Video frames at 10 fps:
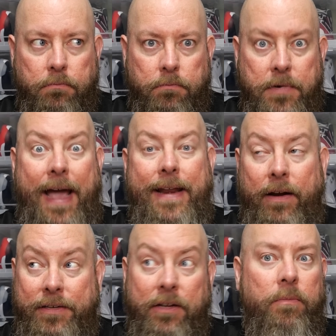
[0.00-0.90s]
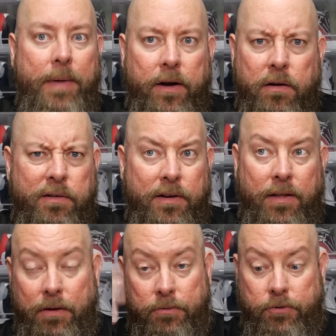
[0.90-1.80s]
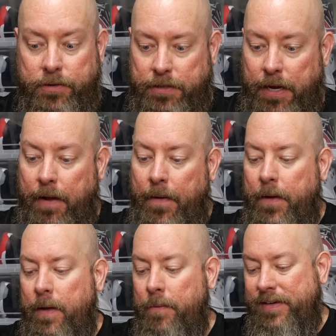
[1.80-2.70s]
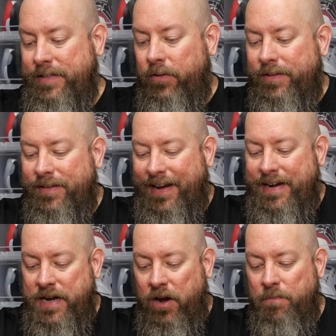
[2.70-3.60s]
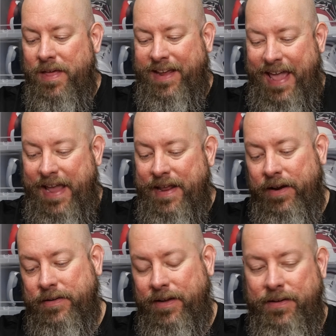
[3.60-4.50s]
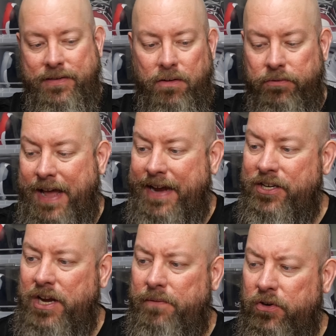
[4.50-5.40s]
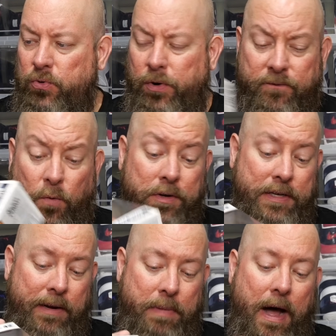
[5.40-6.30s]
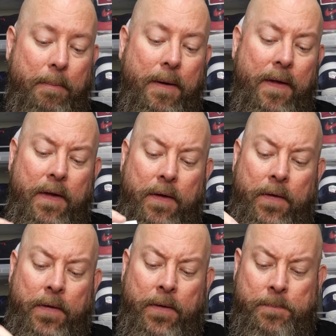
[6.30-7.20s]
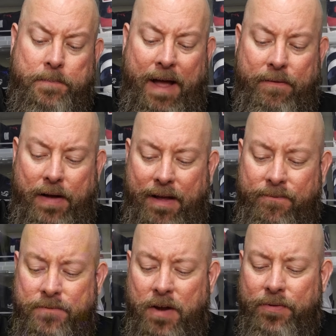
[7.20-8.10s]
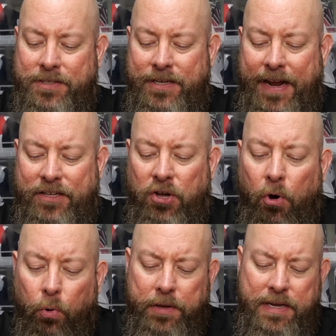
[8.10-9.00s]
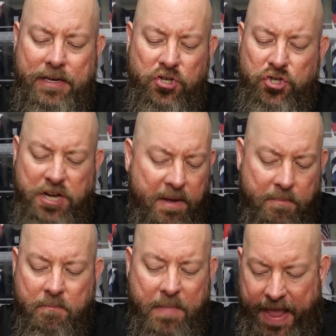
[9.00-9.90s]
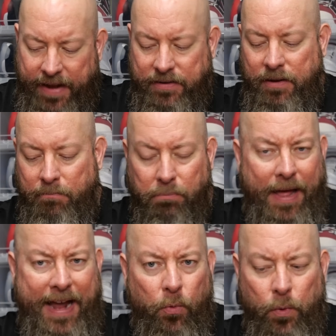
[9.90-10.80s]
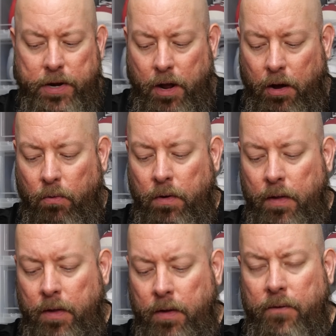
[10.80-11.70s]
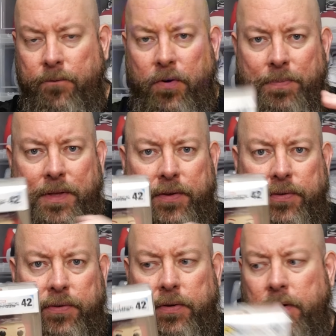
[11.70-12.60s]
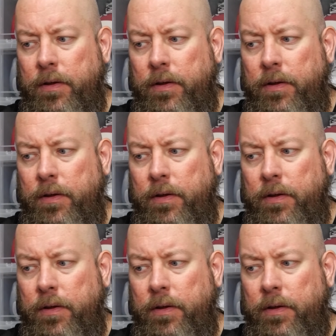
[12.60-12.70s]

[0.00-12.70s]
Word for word: 9 out of 10 or better. Can't think what I'm trying to say. This still is like a near mint, like an 8 out of 10. Still nice shape for 2014 pop. I, have never seen a totally gem mint Black Widow from this